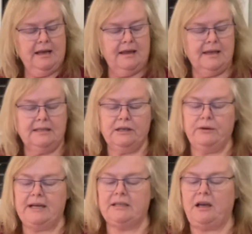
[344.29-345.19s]
that's a
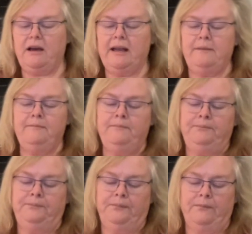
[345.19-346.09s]
great time
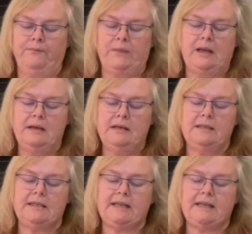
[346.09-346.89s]
to